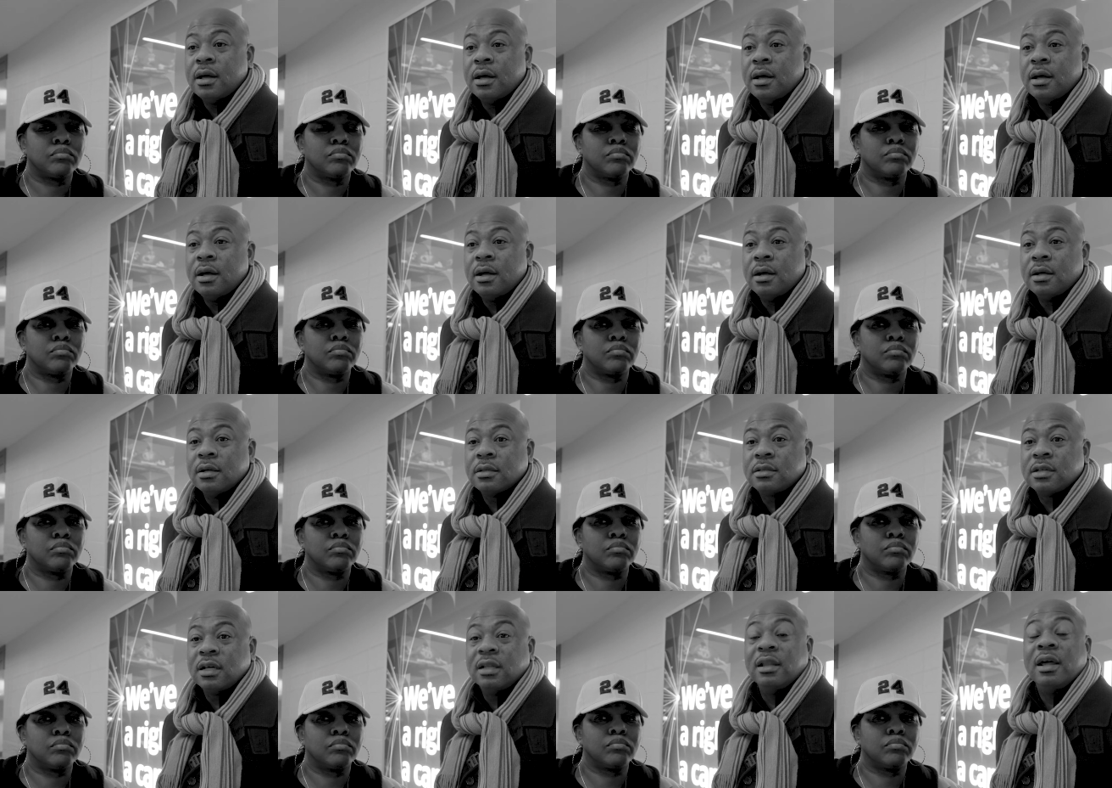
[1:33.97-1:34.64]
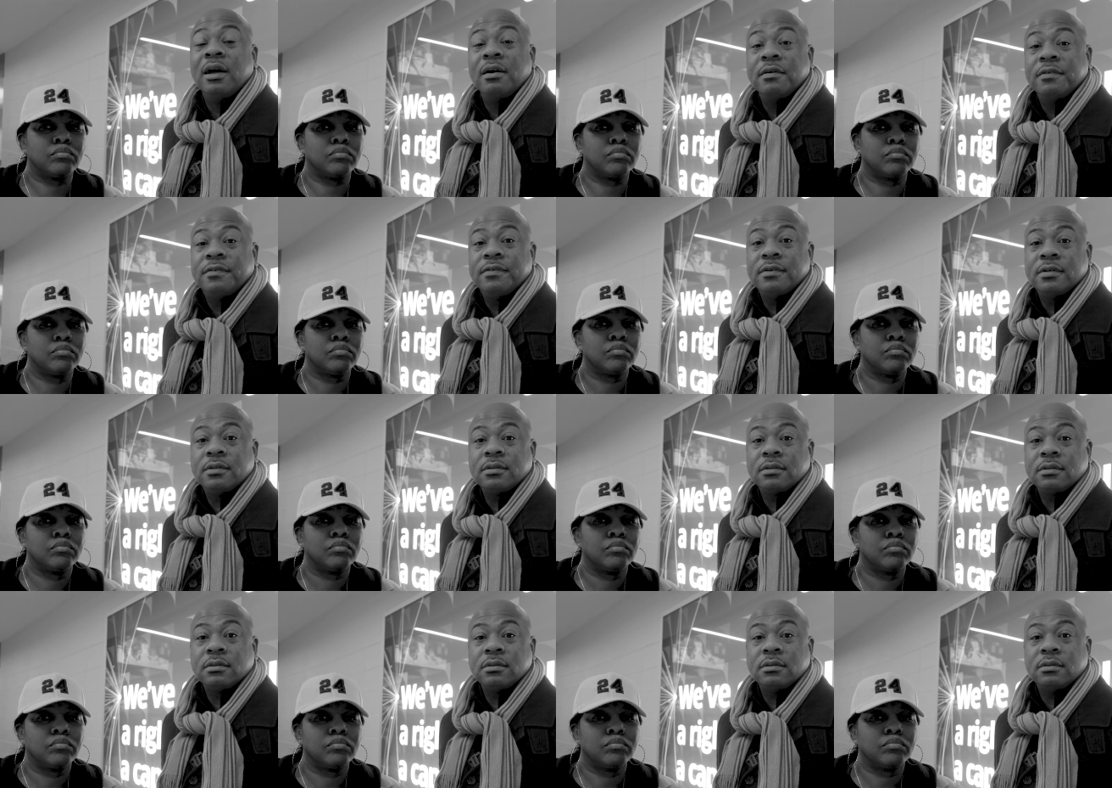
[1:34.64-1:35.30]
Speaker 1: uh, to love,
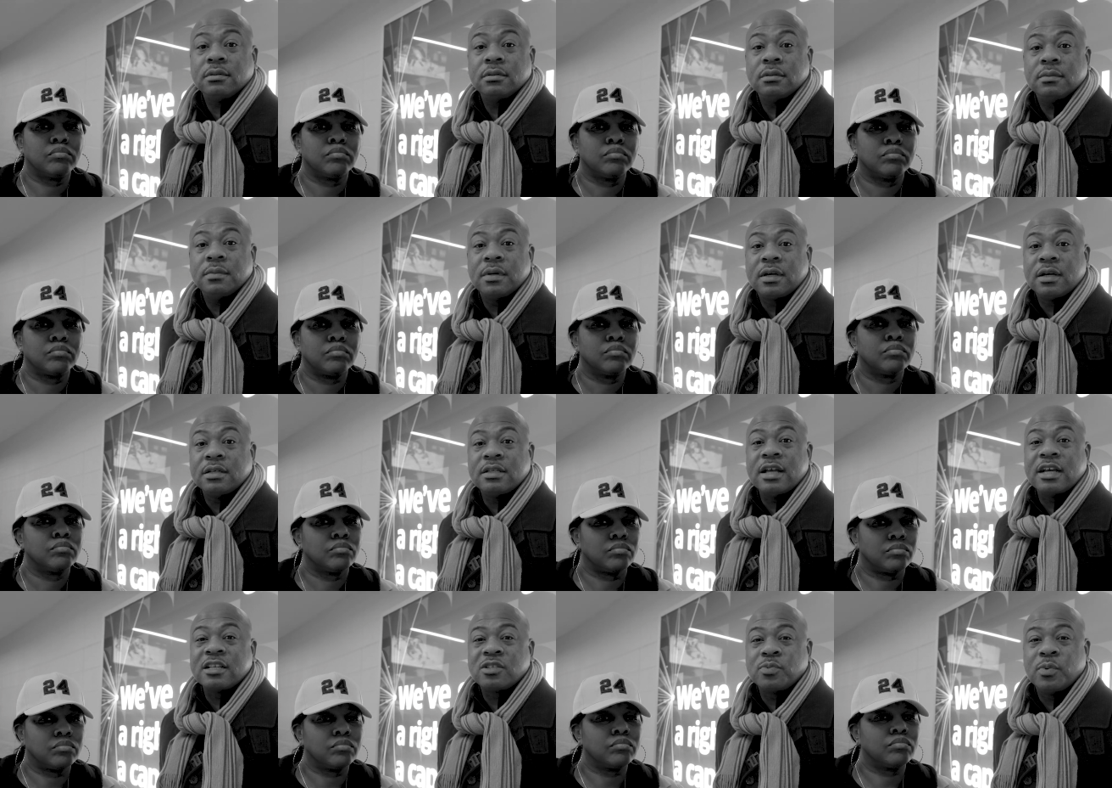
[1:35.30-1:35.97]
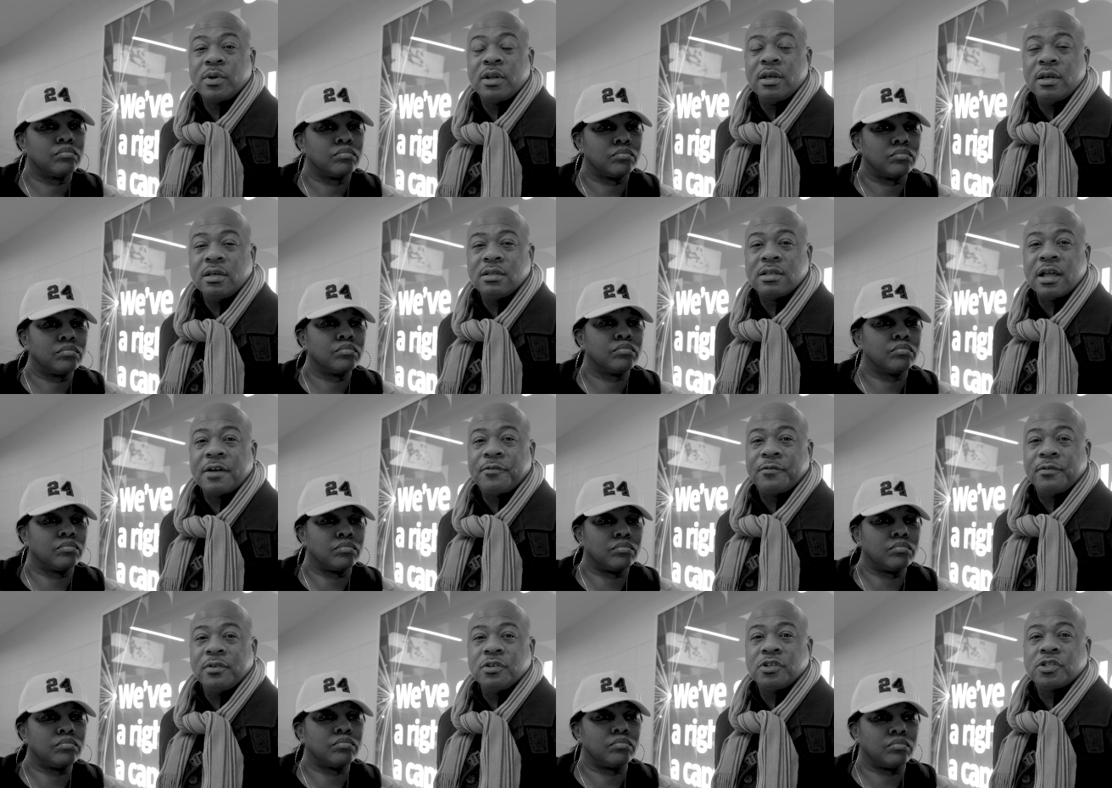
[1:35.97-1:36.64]
because that's what he
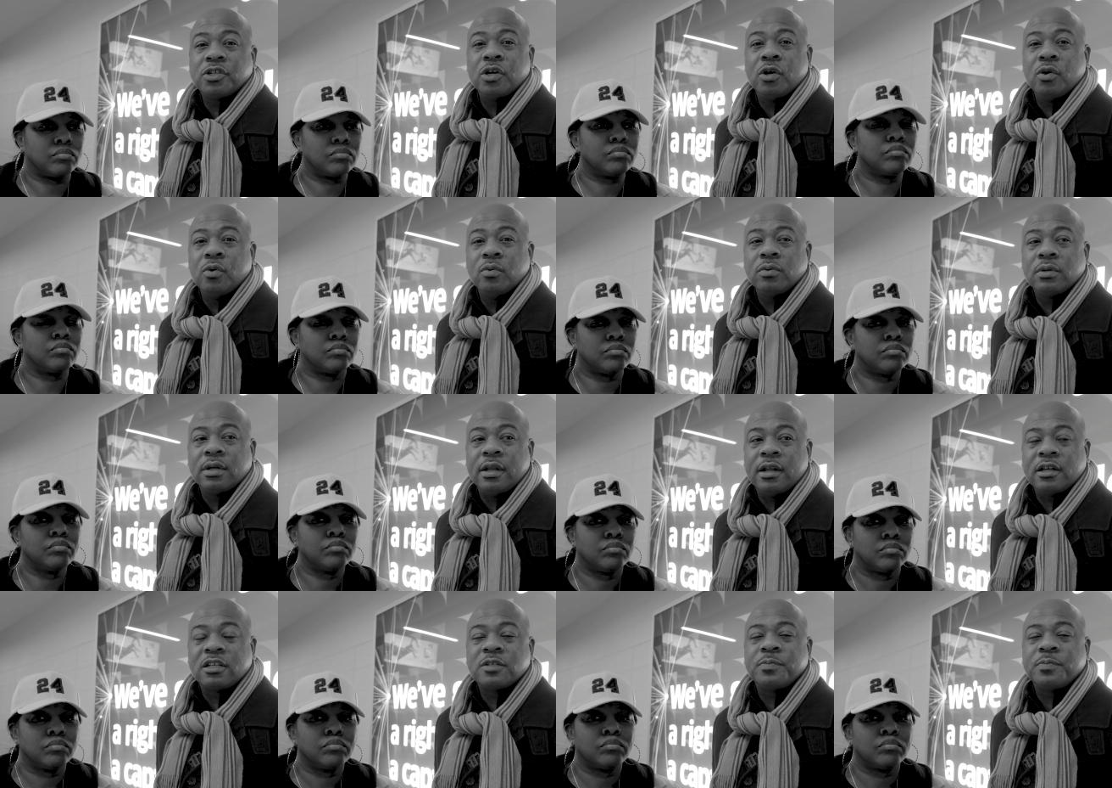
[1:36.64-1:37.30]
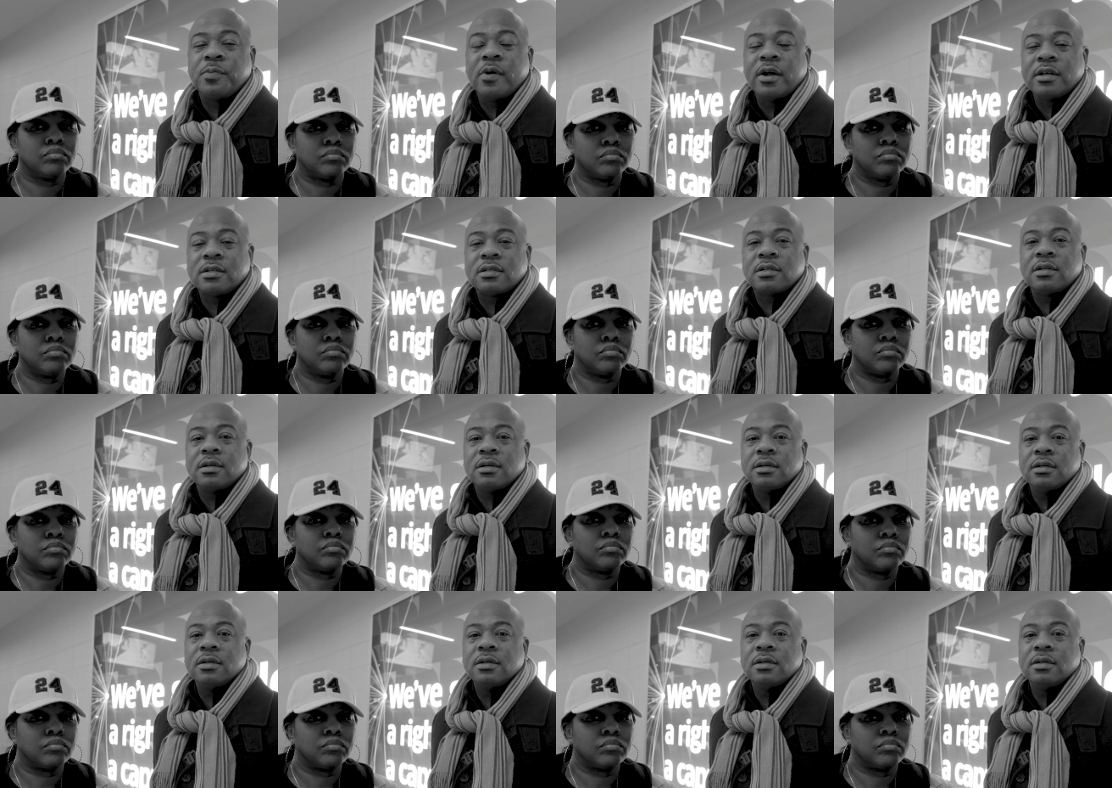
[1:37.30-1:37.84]
definitely showed and expressed.